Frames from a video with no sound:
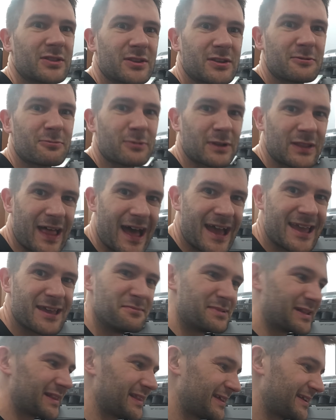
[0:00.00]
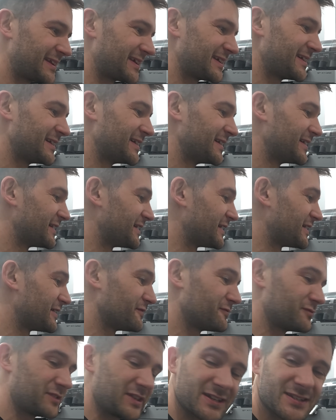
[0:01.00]
the reliability
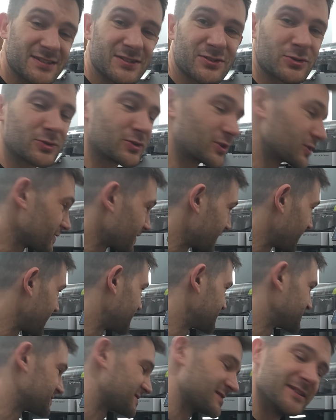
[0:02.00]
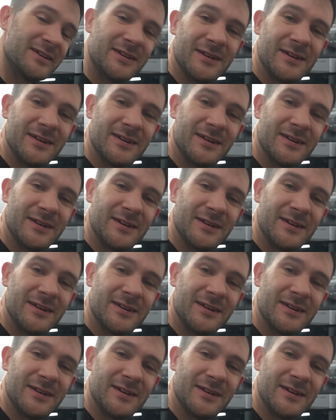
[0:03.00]
of the extruder and